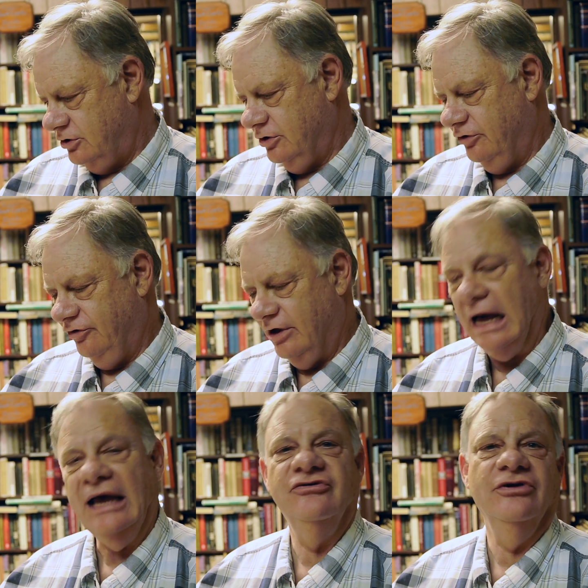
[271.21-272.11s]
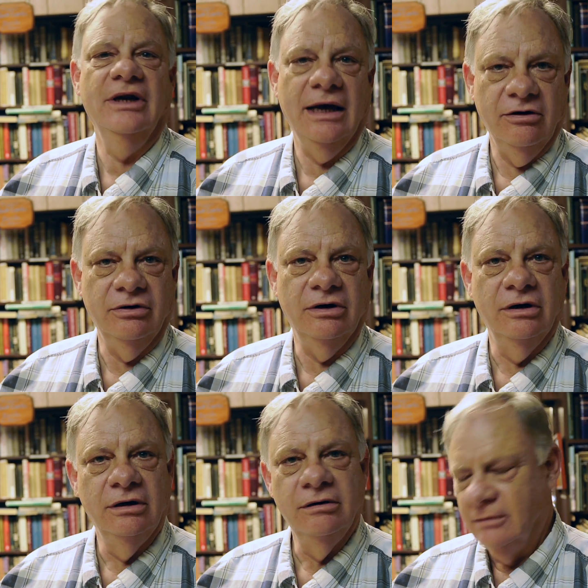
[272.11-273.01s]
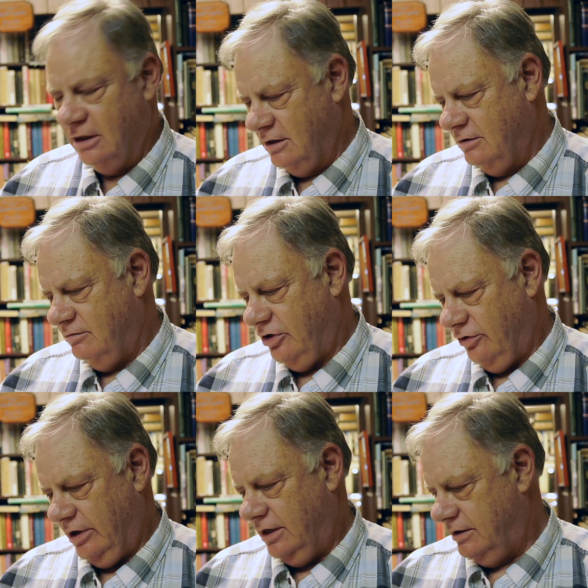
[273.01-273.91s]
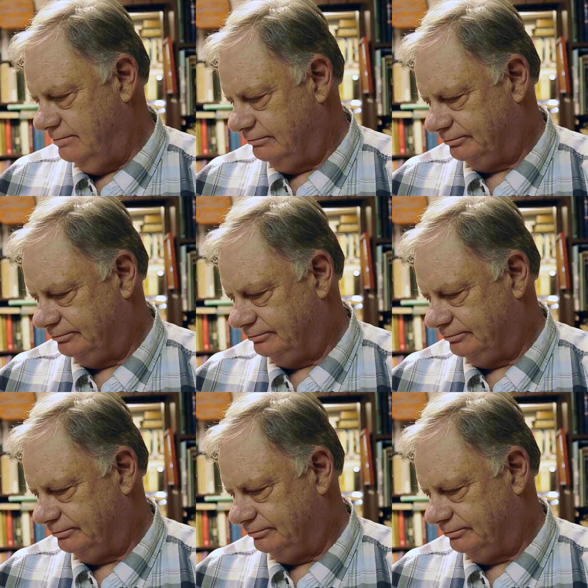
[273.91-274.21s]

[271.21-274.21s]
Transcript: during the Eisenhower period.